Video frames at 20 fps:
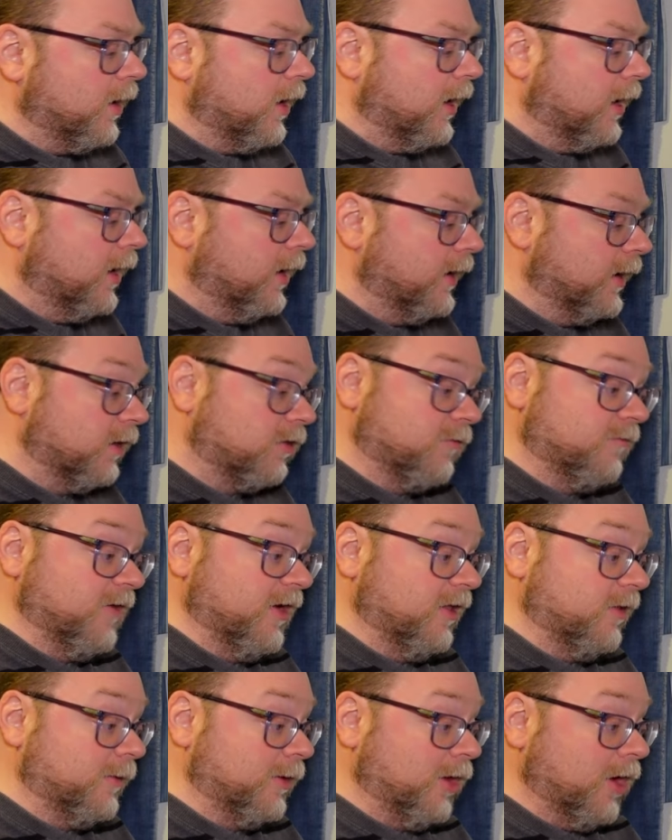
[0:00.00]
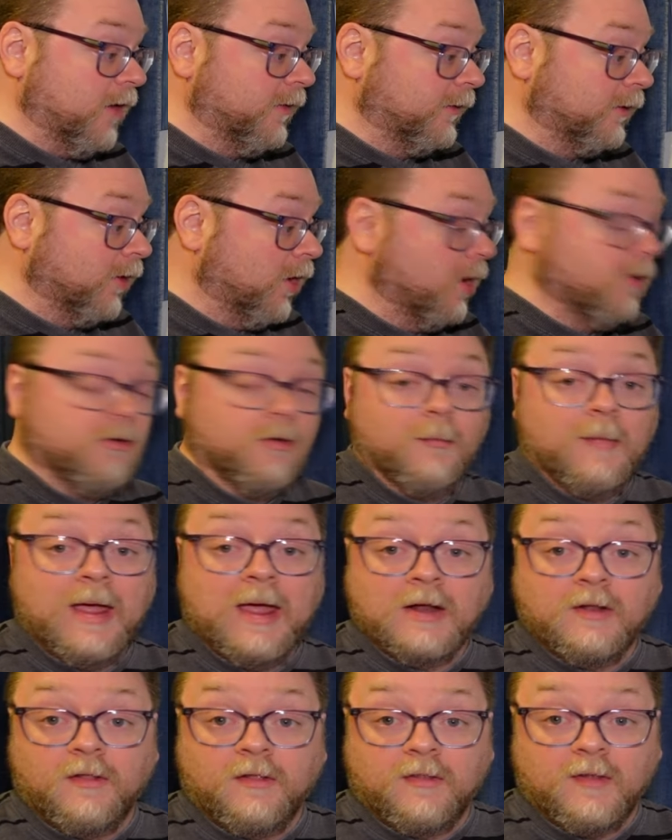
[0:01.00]
Uh, it's available on their
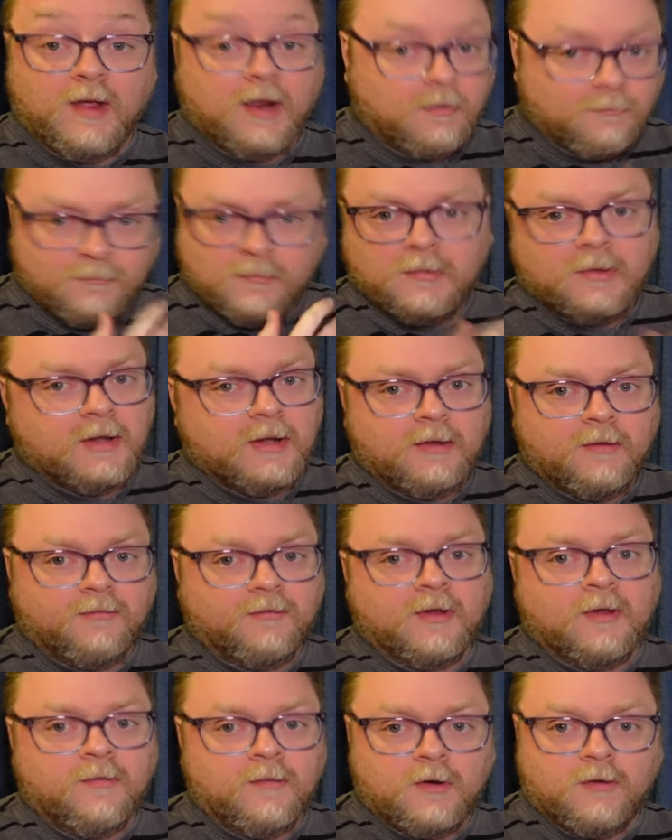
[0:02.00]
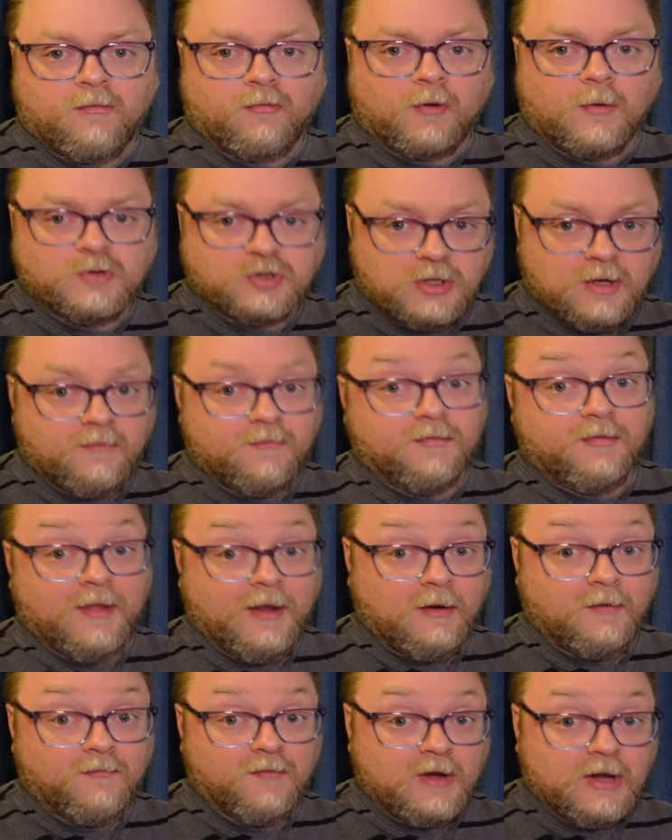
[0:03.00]
on-demand thing. Links in the description of
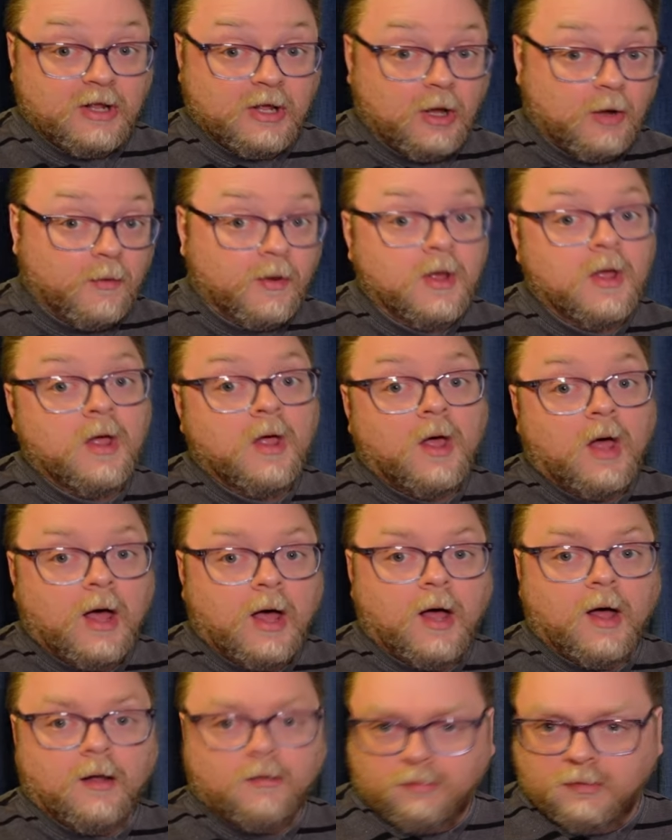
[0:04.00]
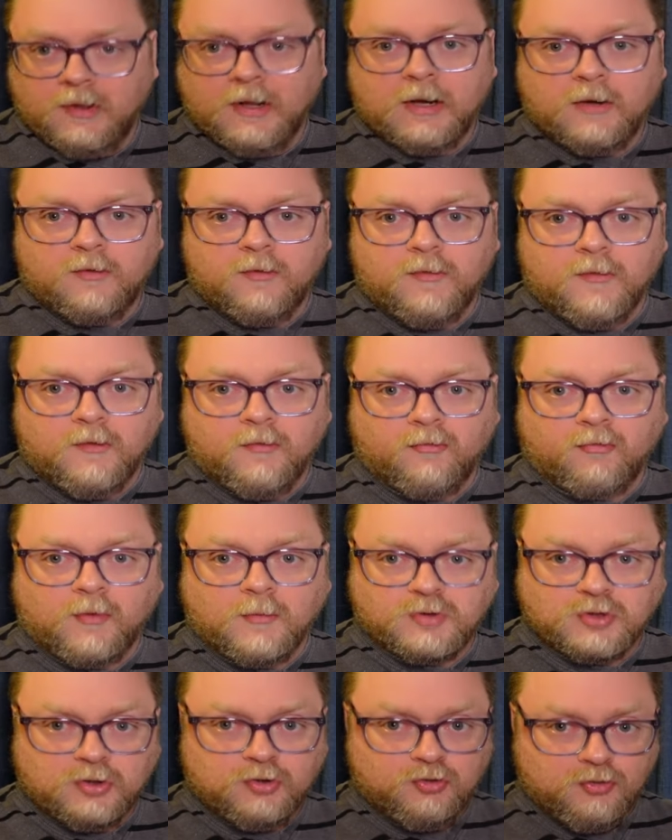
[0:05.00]
their video. Uh, link to the
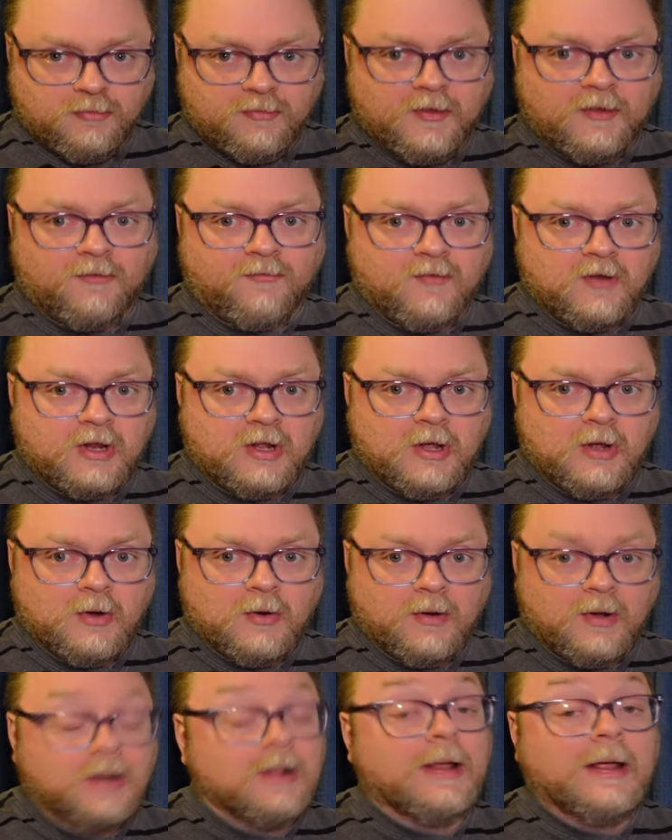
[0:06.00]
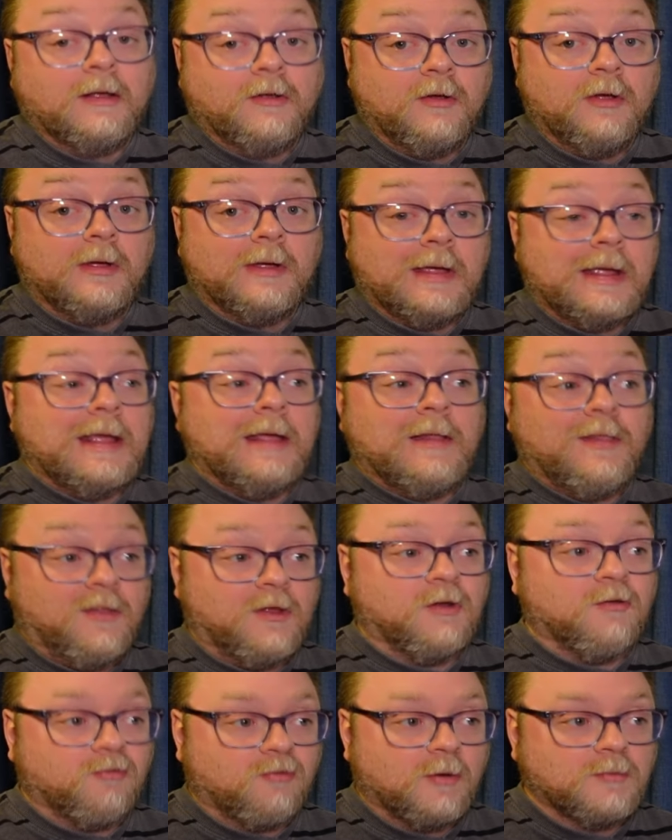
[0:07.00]
description to this video. Link in
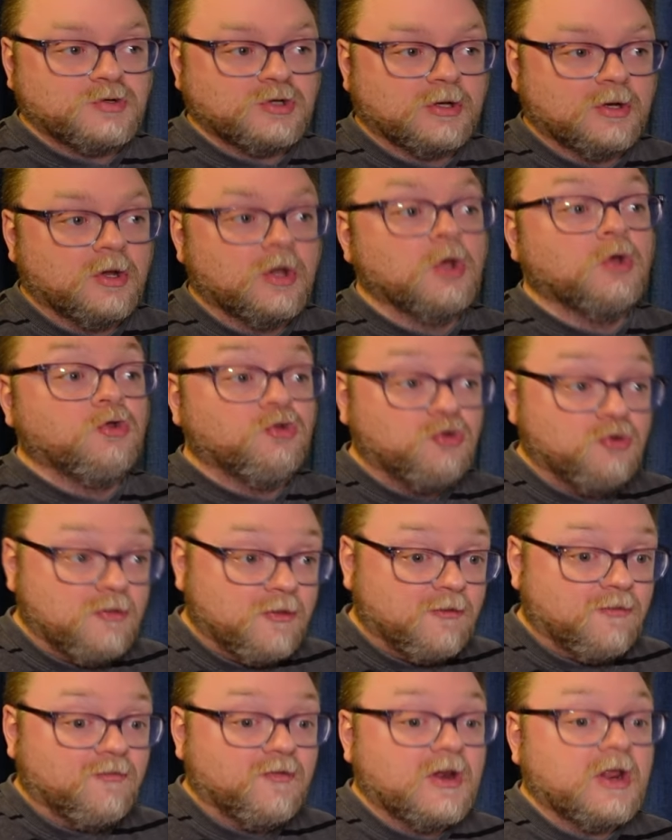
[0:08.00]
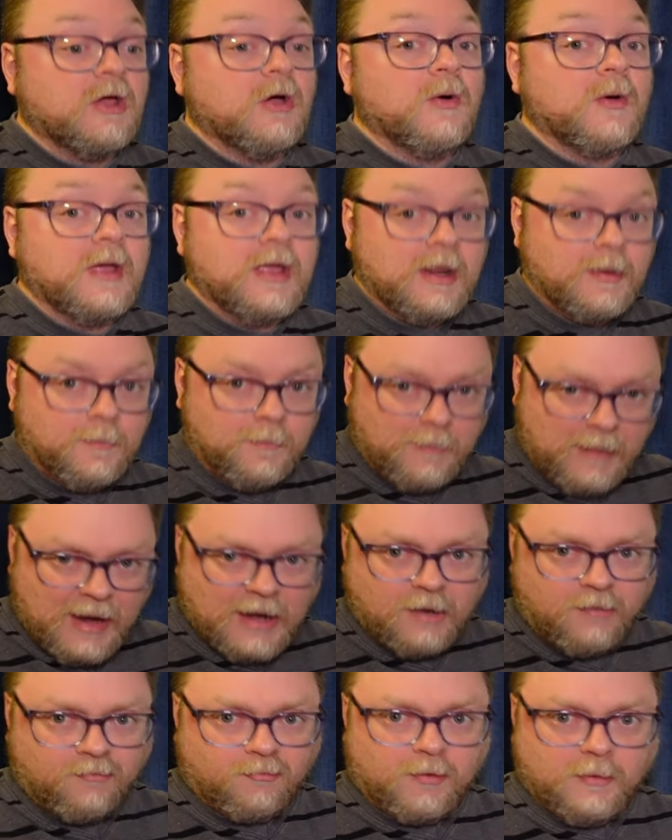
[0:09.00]
the description to this video in
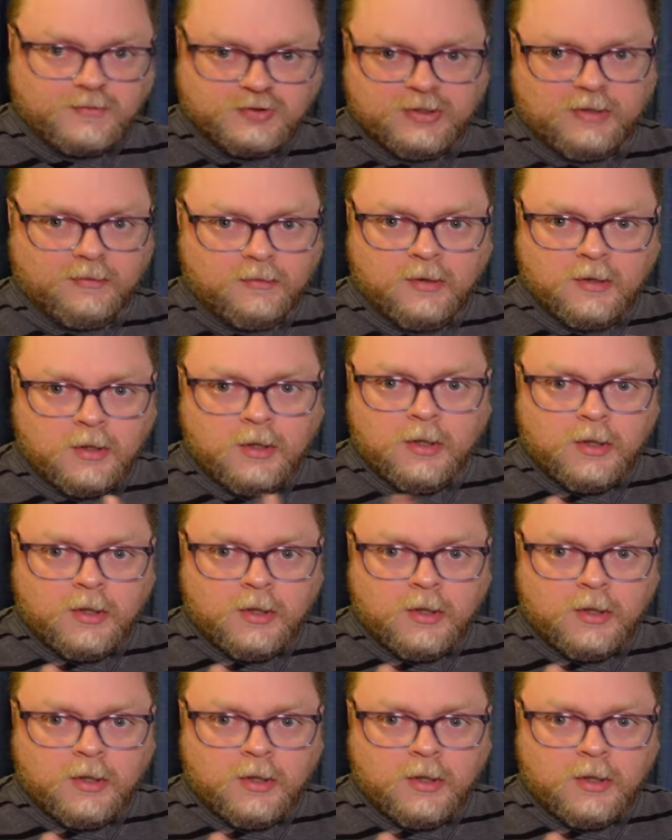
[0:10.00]
my description.